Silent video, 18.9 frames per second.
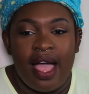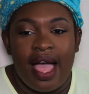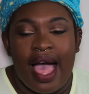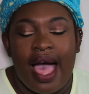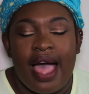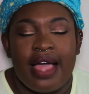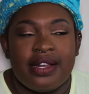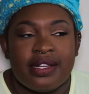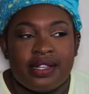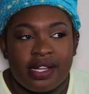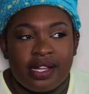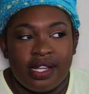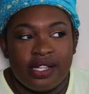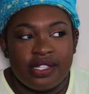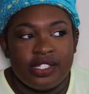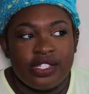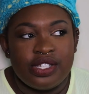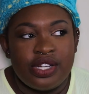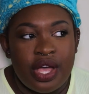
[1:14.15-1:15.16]
And,
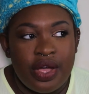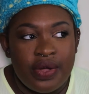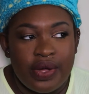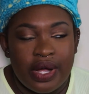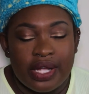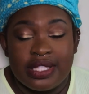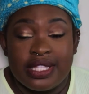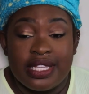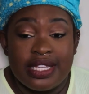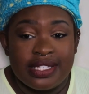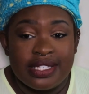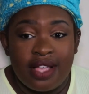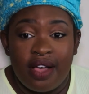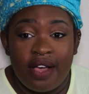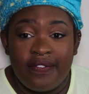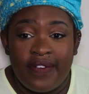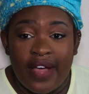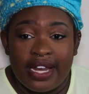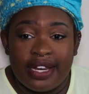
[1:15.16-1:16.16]
you know, these
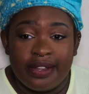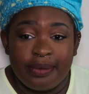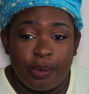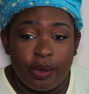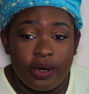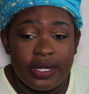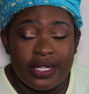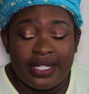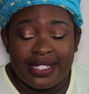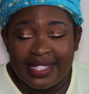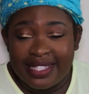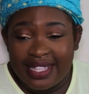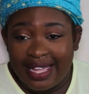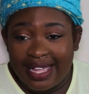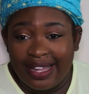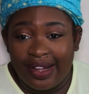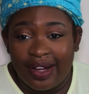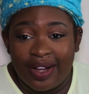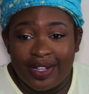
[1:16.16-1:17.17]
are valid points,
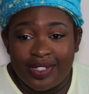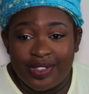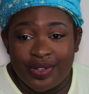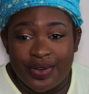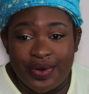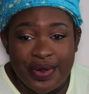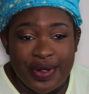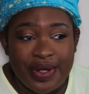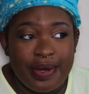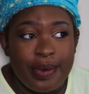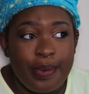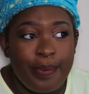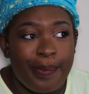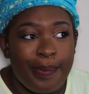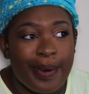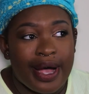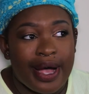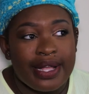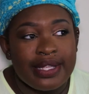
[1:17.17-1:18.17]
they are true,
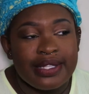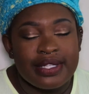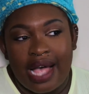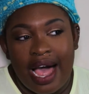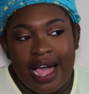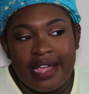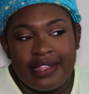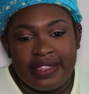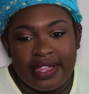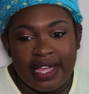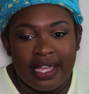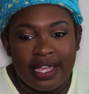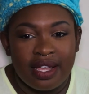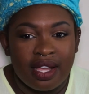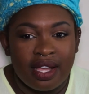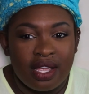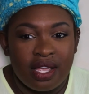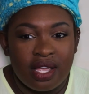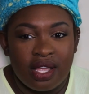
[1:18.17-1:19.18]
but I think,